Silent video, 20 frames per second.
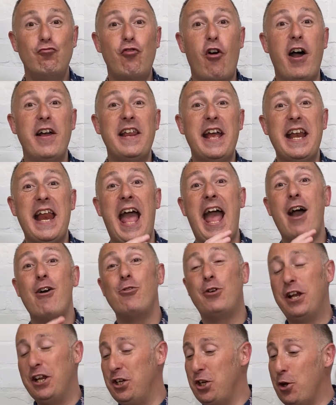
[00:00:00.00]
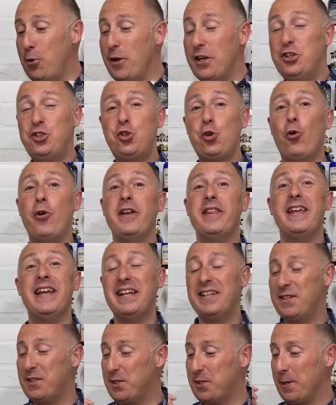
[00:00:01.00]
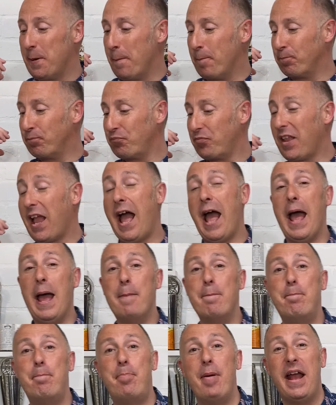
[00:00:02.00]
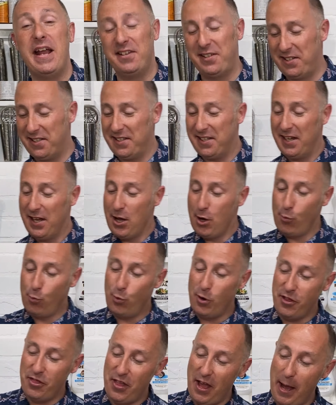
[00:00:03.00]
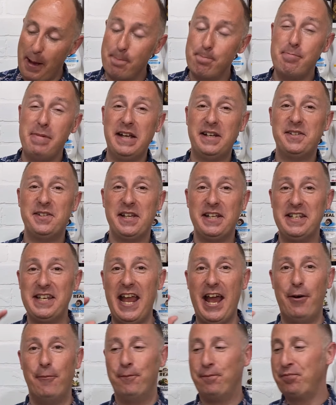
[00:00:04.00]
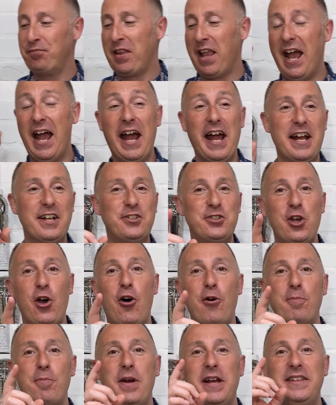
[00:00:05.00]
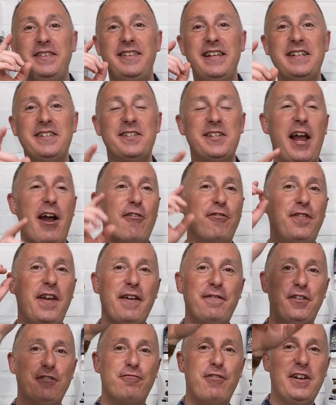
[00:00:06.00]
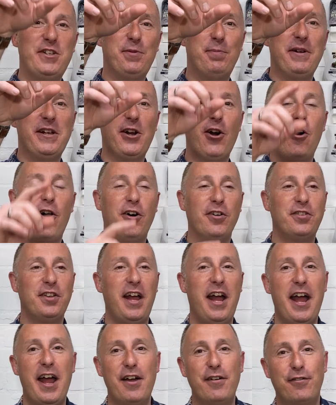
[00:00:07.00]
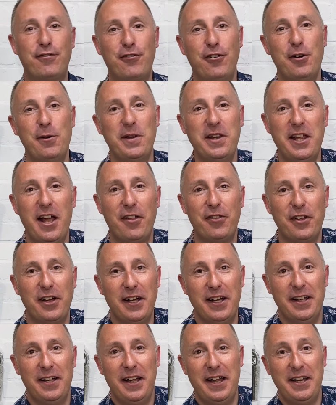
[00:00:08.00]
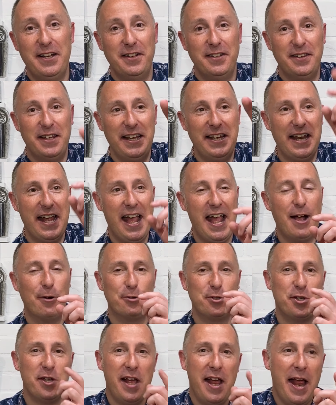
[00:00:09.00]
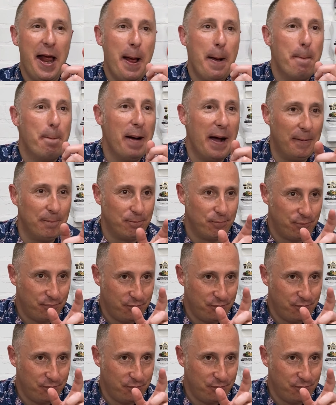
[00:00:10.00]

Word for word: Right then, how can you enjoy this uh, best with a mixer? Now, uh, Tom did say I've left the recipe card uh, through in the other in in the house, but